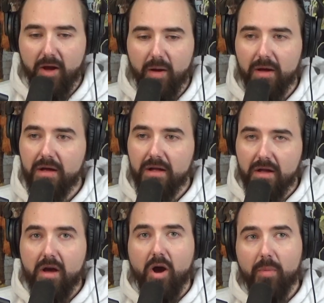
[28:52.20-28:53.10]
in the war.
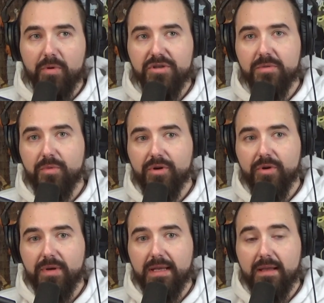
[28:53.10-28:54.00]
Operation
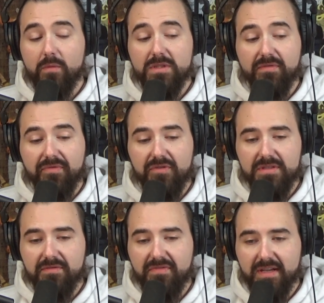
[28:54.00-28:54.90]
Mercury, it was the
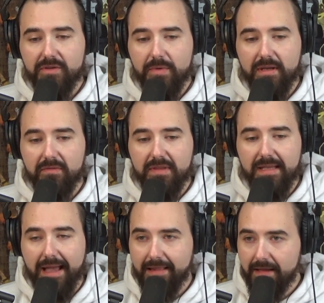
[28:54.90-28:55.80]
first victory of
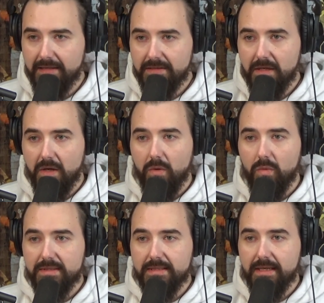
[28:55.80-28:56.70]
the Allies,
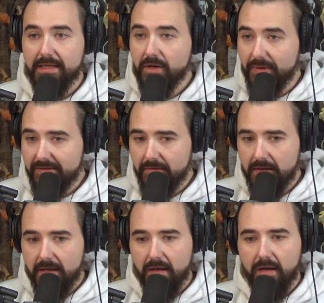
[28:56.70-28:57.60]
was in Crete.
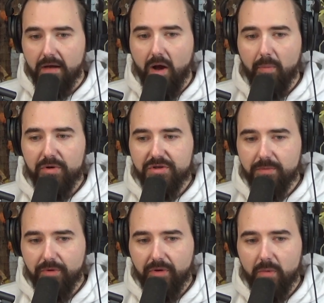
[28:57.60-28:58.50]

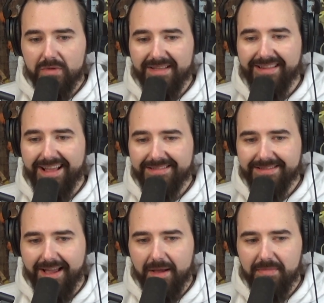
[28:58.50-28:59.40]
Operation Mercury was the
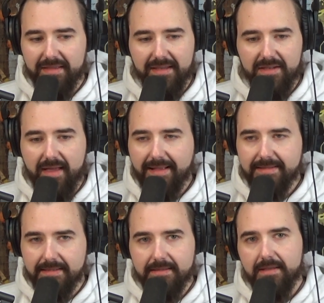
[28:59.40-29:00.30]
last time that the
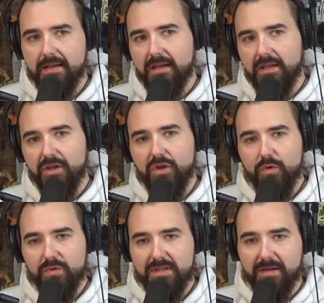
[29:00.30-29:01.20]
Nazis
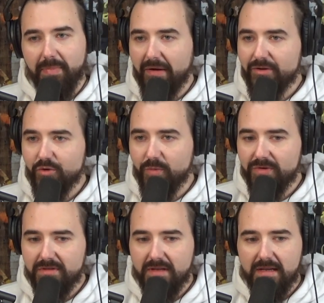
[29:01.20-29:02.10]
used
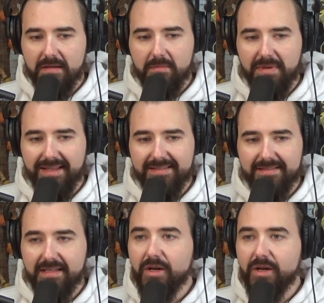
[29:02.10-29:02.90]
paratroopers because the